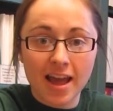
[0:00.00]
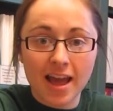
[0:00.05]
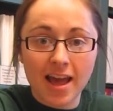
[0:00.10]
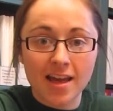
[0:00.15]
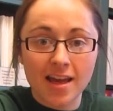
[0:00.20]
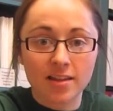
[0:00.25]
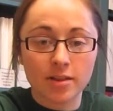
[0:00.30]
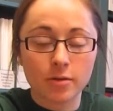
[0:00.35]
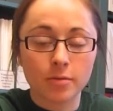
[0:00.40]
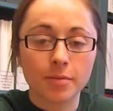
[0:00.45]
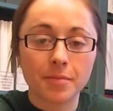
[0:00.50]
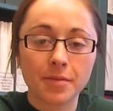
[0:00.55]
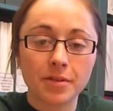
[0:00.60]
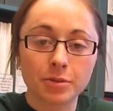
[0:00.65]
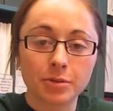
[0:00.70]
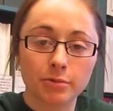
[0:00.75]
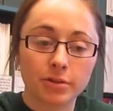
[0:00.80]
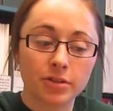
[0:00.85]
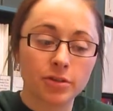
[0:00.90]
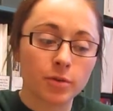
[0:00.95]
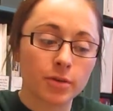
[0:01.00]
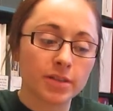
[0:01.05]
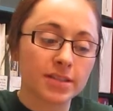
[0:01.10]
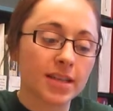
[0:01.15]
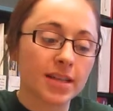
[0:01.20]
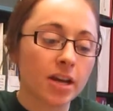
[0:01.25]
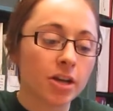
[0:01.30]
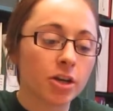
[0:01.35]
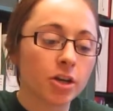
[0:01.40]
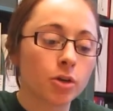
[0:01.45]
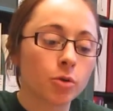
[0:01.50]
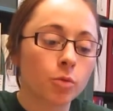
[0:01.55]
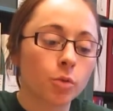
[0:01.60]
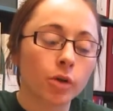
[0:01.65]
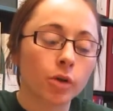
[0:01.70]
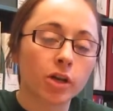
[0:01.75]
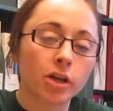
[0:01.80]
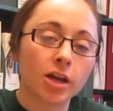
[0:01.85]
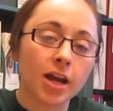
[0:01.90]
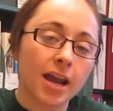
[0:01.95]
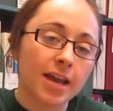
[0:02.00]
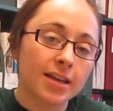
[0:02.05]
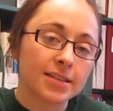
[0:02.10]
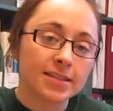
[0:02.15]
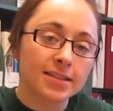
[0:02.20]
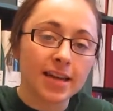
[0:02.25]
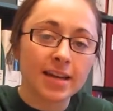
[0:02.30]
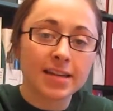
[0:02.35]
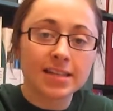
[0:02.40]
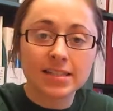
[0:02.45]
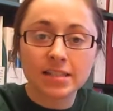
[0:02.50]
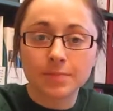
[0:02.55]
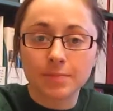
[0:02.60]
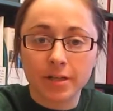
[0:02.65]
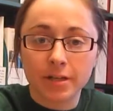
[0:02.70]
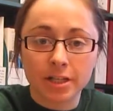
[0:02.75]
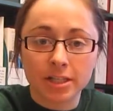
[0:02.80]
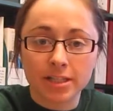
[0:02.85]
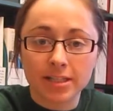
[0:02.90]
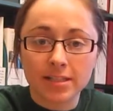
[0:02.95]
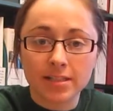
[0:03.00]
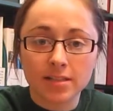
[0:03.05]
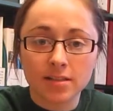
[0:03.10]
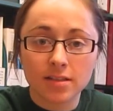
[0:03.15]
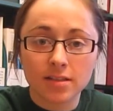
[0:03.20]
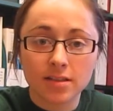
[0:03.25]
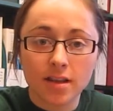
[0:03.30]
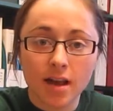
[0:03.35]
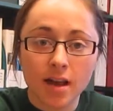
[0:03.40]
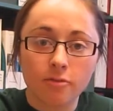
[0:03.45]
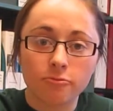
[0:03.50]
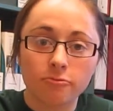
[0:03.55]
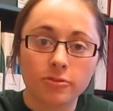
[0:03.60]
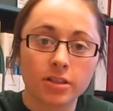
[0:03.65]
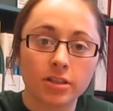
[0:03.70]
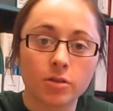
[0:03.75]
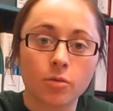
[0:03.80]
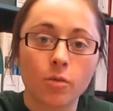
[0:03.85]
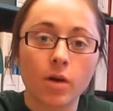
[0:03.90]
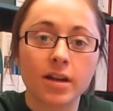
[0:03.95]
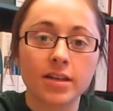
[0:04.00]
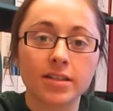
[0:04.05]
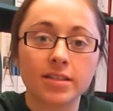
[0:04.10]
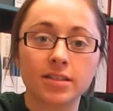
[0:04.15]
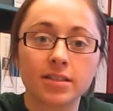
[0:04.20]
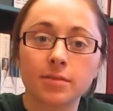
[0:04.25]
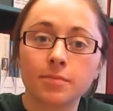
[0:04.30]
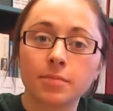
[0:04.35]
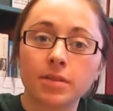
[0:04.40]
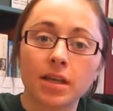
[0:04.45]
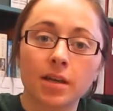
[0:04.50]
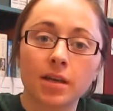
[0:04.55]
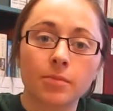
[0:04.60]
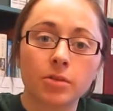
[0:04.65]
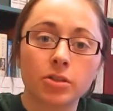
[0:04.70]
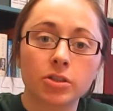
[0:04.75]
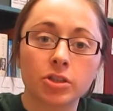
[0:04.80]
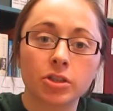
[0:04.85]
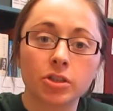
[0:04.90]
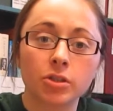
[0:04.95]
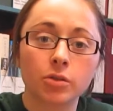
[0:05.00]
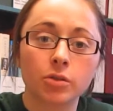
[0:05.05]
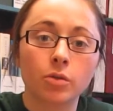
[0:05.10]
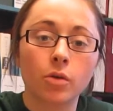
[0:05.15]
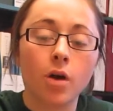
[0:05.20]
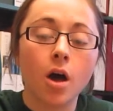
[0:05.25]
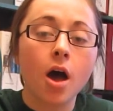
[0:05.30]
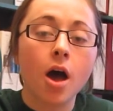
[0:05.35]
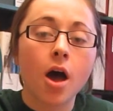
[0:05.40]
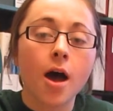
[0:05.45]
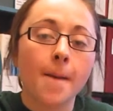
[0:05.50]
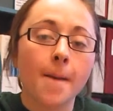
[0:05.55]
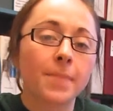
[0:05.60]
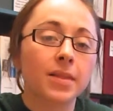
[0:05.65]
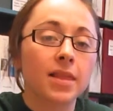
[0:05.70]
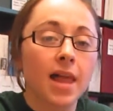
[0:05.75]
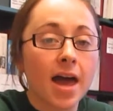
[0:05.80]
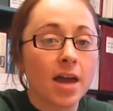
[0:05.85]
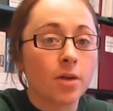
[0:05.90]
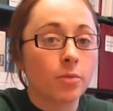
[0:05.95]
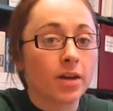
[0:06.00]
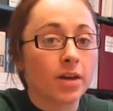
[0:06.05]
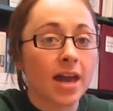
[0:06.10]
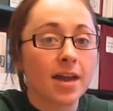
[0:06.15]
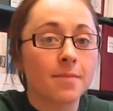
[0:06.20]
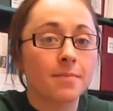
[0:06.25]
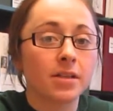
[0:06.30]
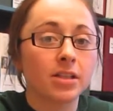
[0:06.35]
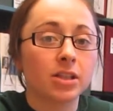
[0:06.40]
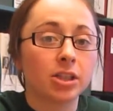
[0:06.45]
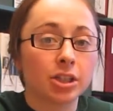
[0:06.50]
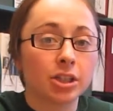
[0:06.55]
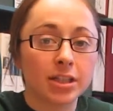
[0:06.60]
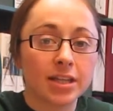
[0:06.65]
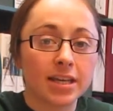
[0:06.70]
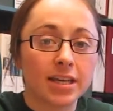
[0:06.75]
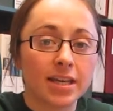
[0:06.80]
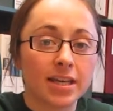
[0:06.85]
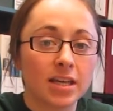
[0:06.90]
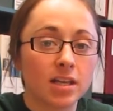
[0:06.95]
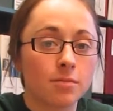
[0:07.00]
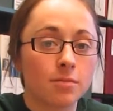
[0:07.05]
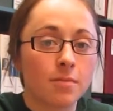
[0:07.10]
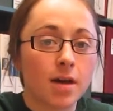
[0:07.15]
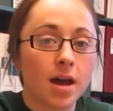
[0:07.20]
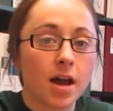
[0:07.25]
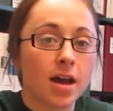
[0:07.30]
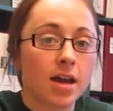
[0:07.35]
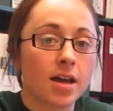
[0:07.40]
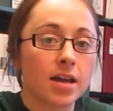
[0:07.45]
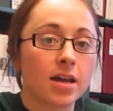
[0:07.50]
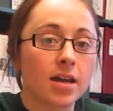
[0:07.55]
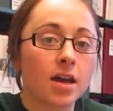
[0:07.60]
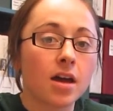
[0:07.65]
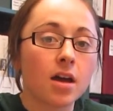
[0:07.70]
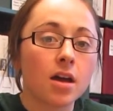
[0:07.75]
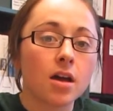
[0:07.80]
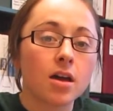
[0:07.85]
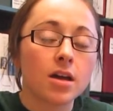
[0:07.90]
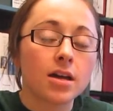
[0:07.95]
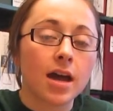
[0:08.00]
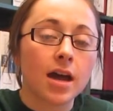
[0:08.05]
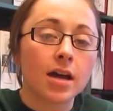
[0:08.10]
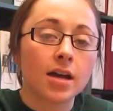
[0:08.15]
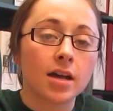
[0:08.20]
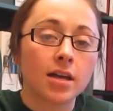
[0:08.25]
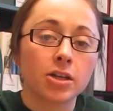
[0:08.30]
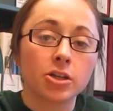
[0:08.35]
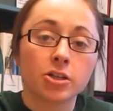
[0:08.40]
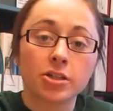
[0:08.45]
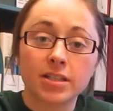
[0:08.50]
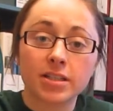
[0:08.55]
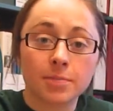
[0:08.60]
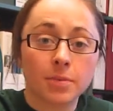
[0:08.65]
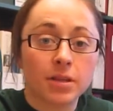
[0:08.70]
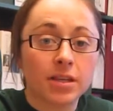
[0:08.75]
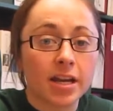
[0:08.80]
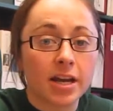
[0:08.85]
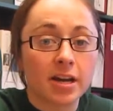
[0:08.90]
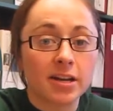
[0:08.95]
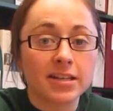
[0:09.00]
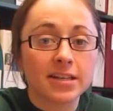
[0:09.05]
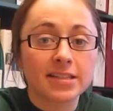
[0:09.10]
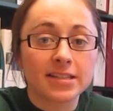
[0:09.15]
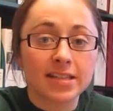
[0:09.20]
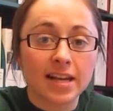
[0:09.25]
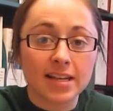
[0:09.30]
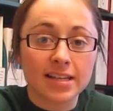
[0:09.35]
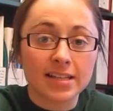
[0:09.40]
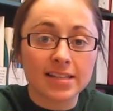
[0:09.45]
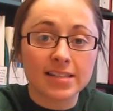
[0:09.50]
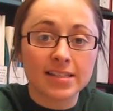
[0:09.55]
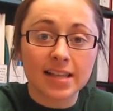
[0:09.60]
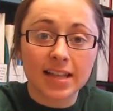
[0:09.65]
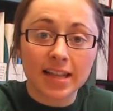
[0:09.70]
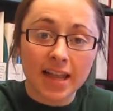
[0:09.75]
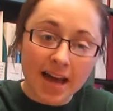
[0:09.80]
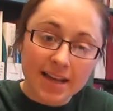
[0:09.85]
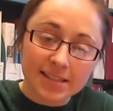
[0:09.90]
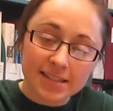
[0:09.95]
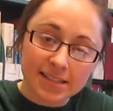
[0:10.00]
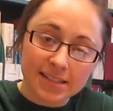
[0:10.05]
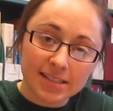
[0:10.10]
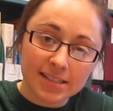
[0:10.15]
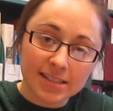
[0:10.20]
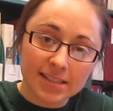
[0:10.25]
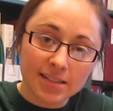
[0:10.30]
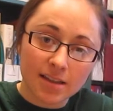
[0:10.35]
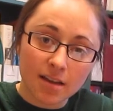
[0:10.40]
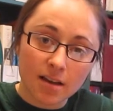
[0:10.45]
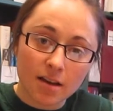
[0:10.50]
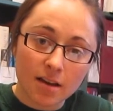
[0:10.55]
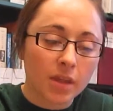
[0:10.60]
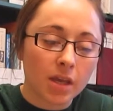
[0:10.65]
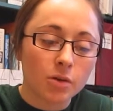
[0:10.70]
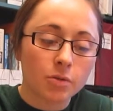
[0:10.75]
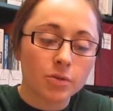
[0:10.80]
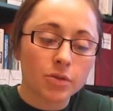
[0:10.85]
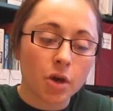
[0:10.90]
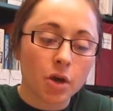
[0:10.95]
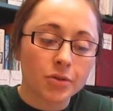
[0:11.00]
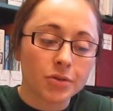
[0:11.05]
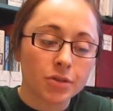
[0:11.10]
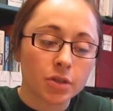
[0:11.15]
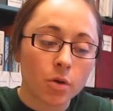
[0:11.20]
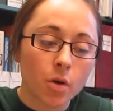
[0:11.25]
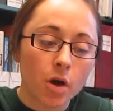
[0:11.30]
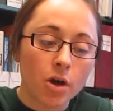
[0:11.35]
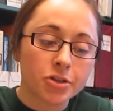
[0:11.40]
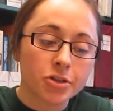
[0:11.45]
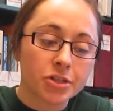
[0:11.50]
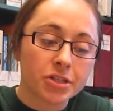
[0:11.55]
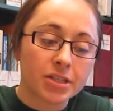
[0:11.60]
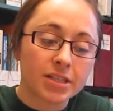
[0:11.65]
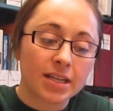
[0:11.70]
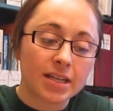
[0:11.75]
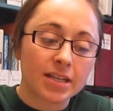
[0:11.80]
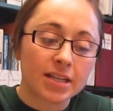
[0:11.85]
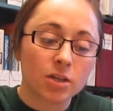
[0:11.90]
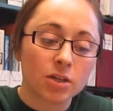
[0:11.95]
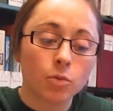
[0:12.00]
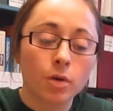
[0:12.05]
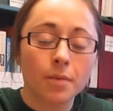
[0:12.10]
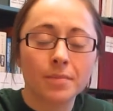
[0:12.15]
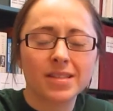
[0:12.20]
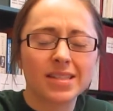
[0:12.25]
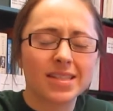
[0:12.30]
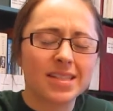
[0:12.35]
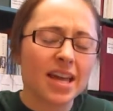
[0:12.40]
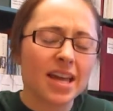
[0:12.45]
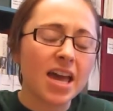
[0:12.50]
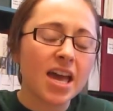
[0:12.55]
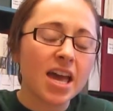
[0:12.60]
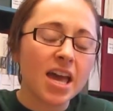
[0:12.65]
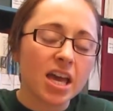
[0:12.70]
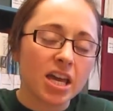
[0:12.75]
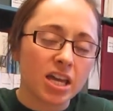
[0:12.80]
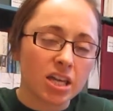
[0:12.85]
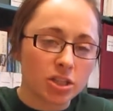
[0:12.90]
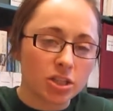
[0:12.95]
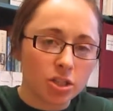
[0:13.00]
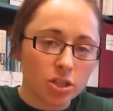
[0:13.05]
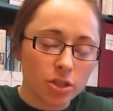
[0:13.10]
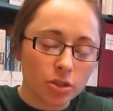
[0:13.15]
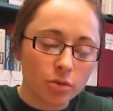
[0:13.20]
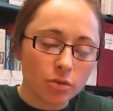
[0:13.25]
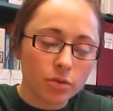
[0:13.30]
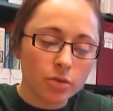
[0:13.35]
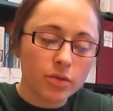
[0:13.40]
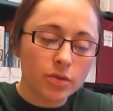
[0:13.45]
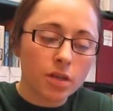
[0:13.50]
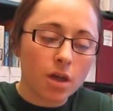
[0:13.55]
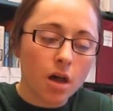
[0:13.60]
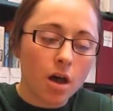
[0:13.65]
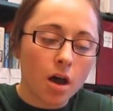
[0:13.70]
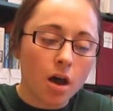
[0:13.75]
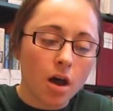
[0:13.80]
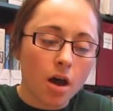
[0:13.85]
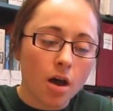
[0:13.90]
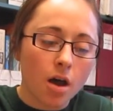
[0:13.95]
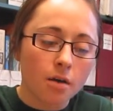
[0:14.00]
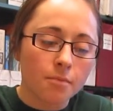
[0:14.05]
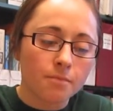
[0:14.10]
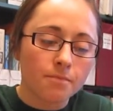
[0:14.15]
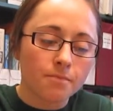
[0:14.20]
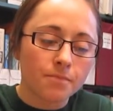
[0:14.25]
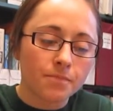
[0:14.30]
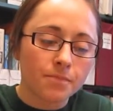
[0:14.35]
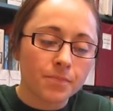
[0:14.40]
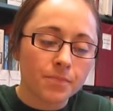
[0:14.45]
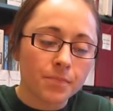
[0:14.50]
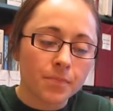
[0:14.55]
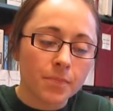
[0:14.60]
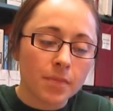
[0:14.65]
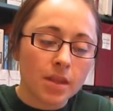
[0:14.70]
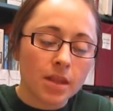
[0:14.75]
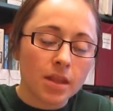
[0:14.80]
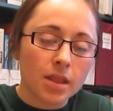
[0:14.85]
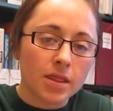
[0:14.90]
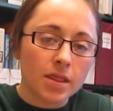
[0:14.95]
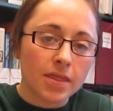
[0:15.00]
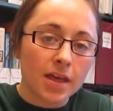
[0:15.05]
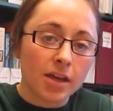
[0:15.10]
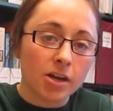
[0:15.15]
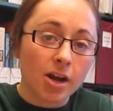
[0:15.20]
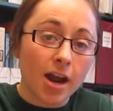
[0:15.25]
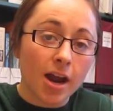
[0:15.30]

at the Women's Resource Center were hands-on experience. I really wanted to be able to apply what I've been learning in my interdisciplinary studies classes. It was also understanding women's issues that are